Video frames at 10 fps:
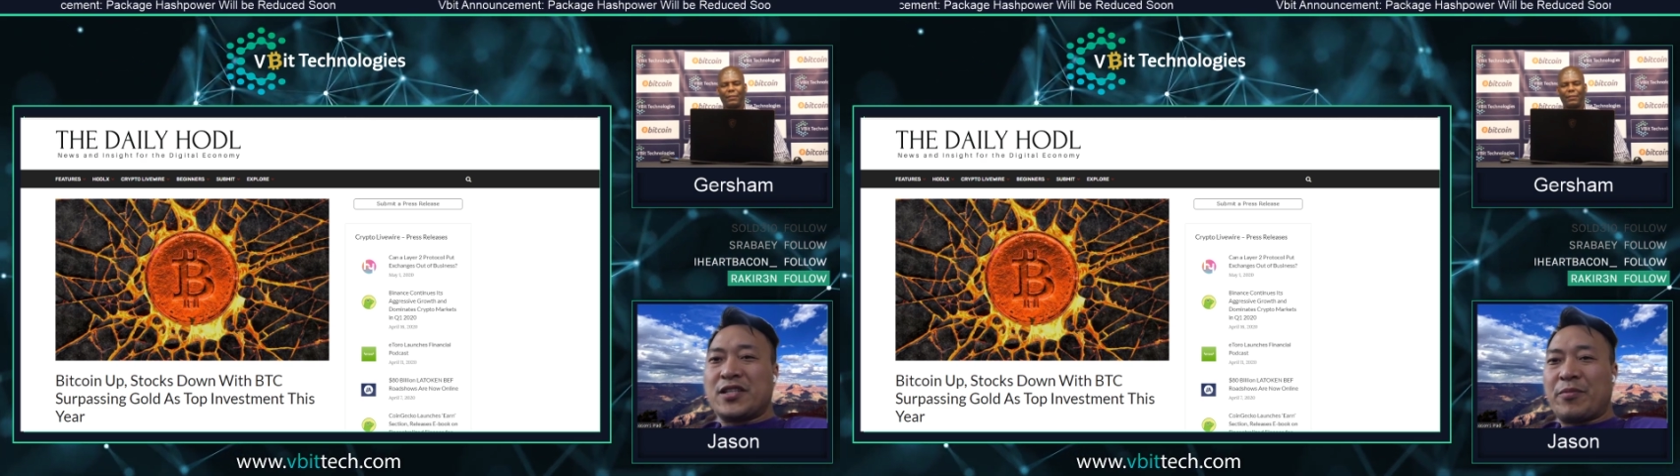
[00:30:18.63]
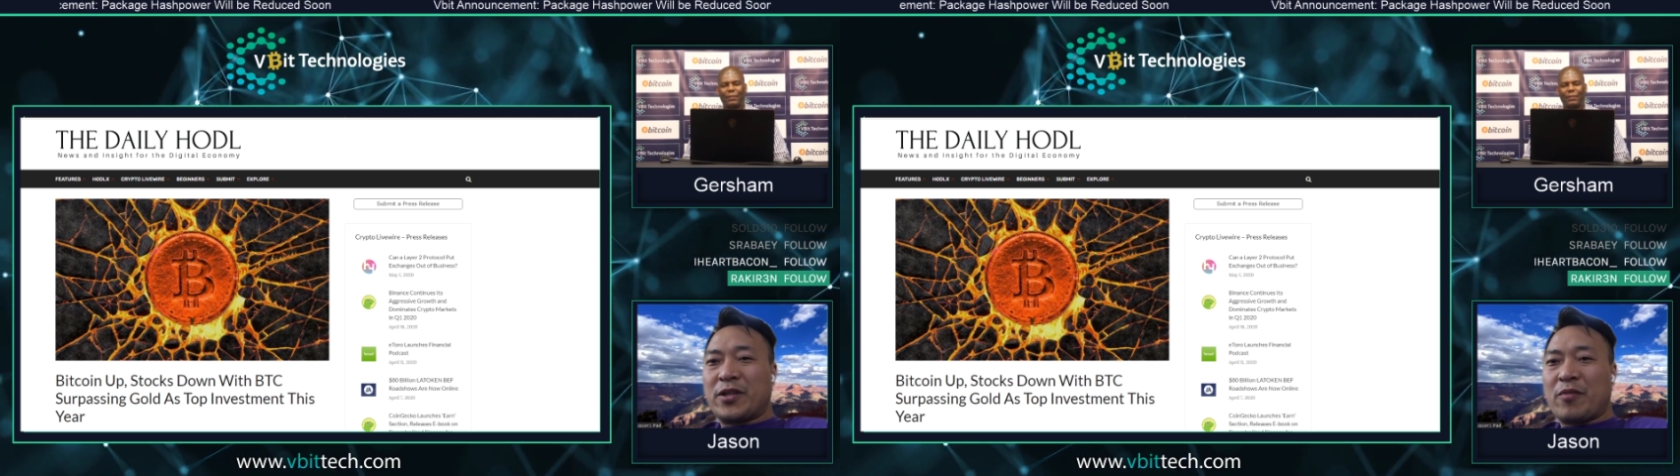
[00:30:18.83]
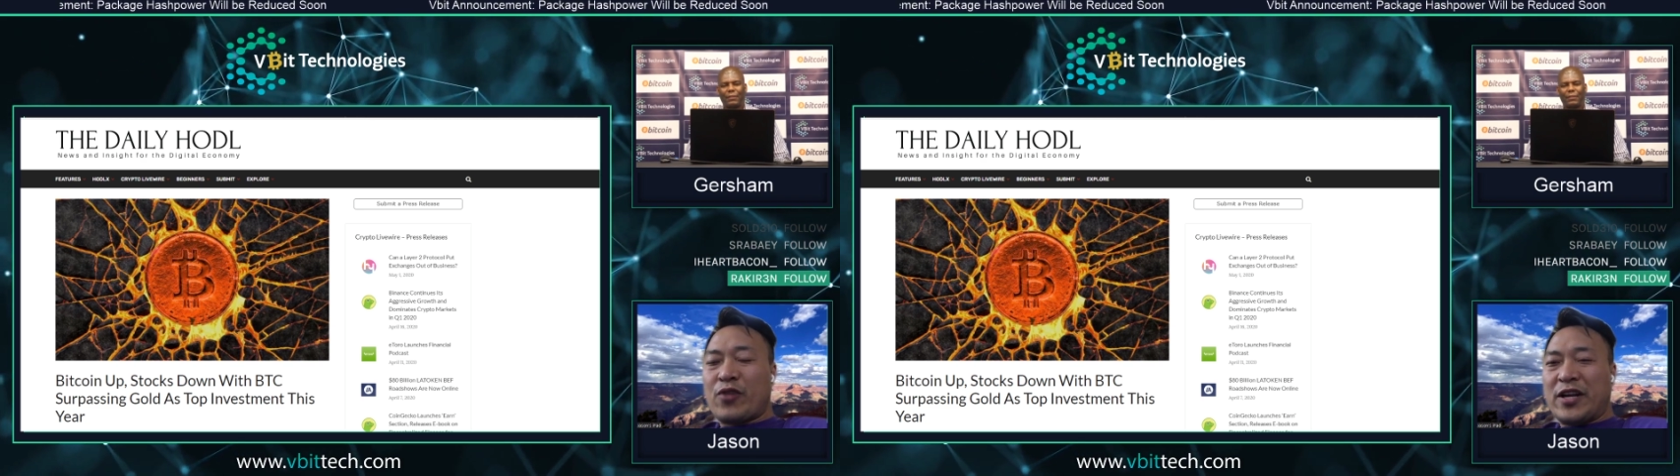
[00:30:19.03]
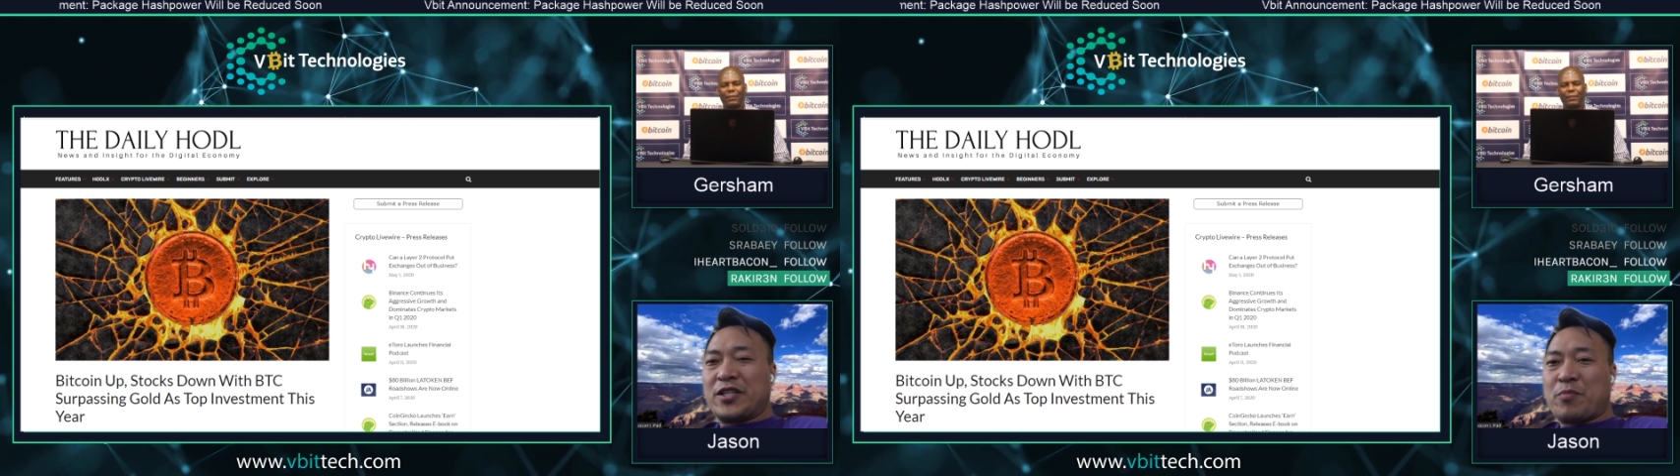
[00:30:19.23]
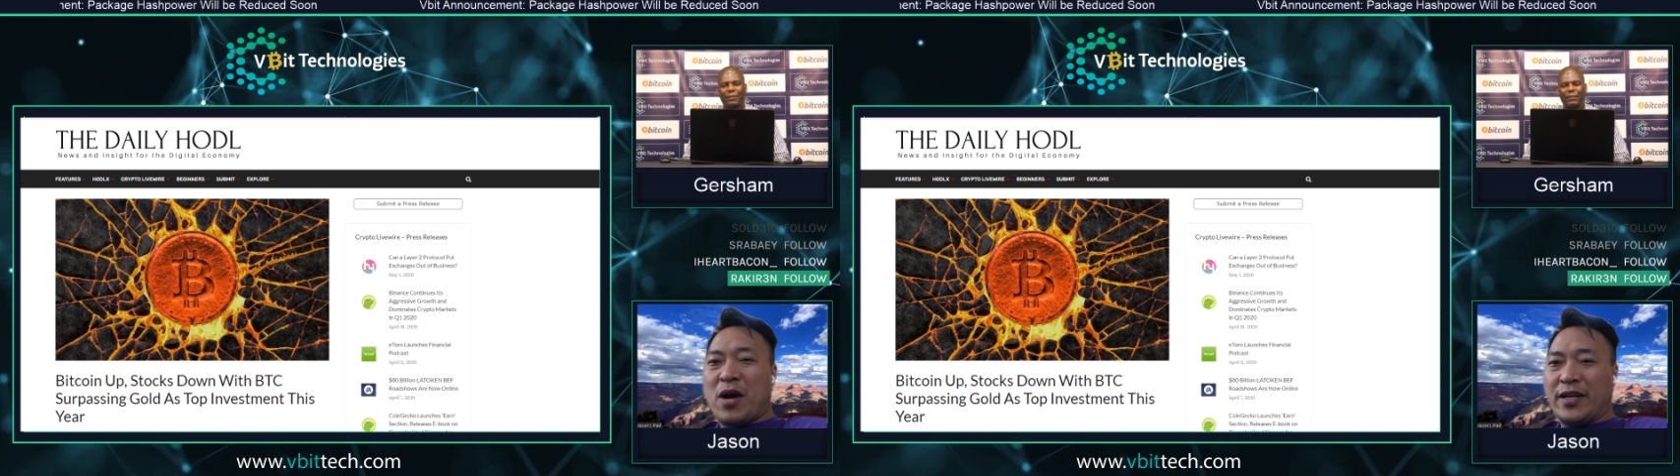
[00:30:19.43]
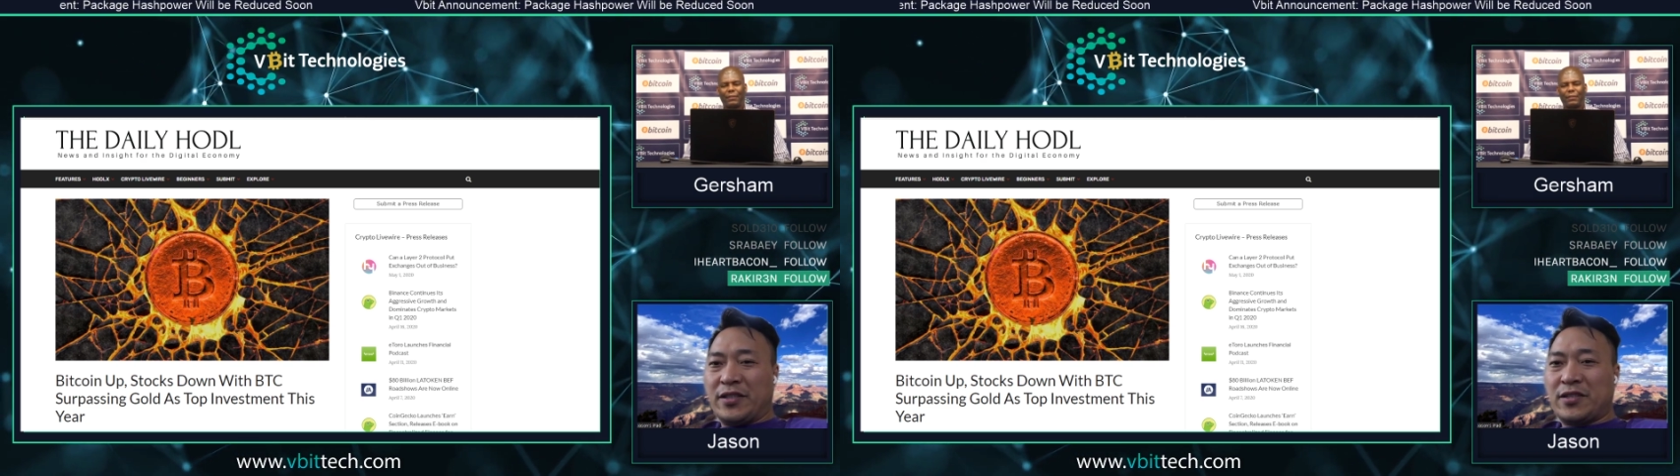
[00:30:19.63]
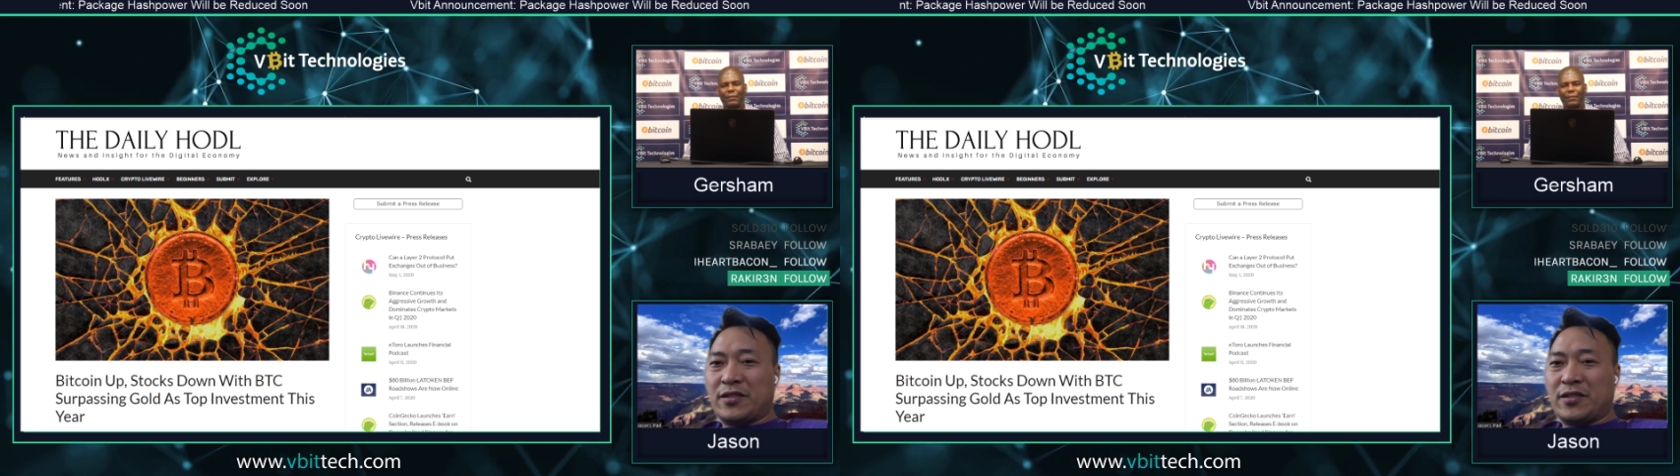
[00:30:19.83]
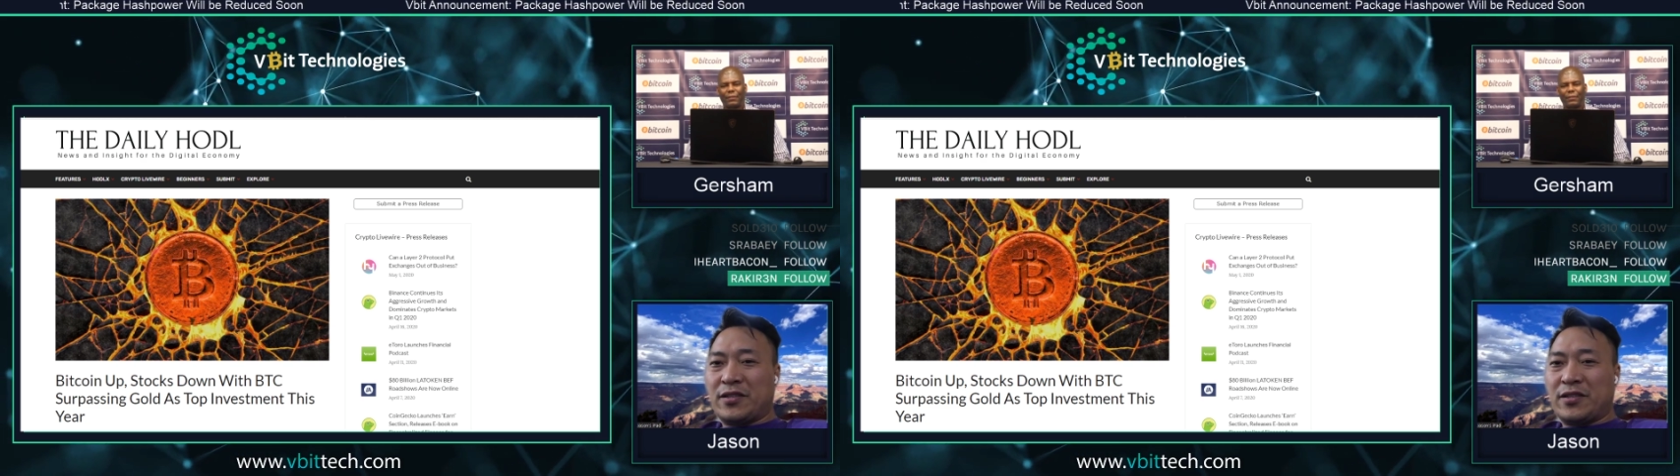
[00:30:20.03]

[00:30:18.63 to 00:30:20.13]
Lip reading: some of the brightest minds